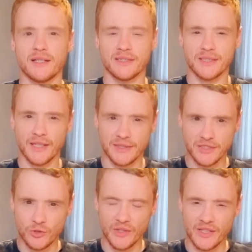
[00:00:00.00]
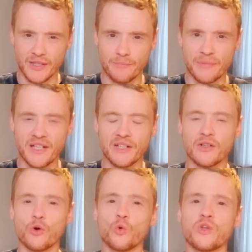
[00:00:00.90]
is going to quickly bin
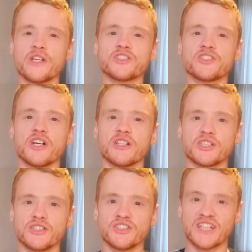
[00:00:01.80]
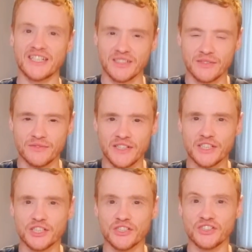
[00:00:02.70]
all the assertions and
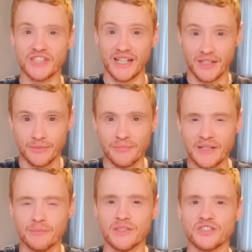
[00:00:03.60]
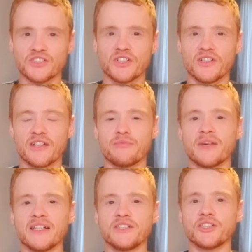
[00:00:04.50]
convictions and commitments that they've
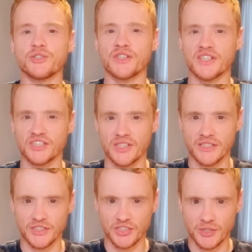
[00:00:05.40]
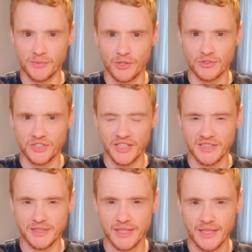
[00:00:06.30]
made during this leadership
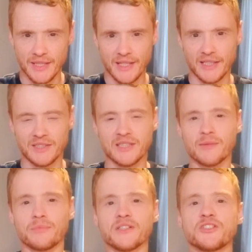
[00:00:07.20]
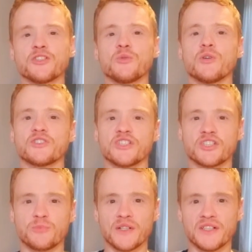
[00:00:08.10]
contest and simply do what's
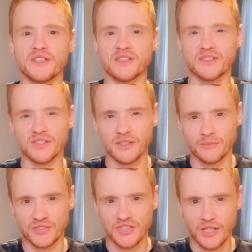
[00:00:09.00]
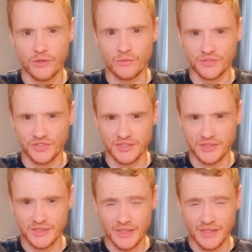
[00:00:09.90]
expedient to themselves.